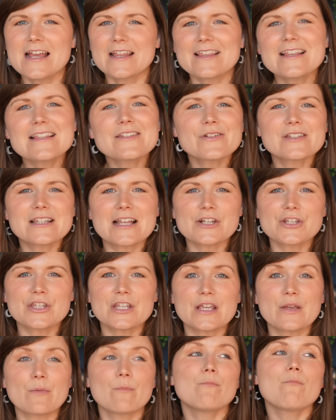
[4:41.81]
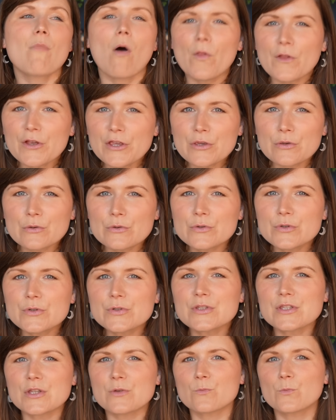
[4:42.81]
These are essentially
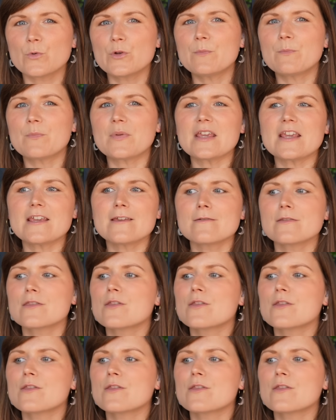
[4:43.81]
molecules that would be